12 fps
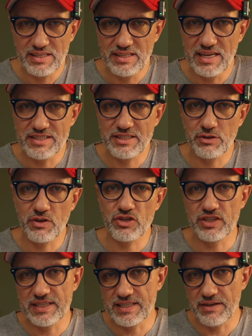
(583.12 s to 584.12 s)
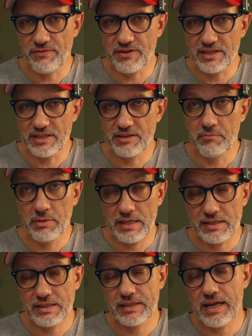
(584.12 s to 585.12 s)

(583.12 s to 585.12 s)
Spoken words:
and situation is different, but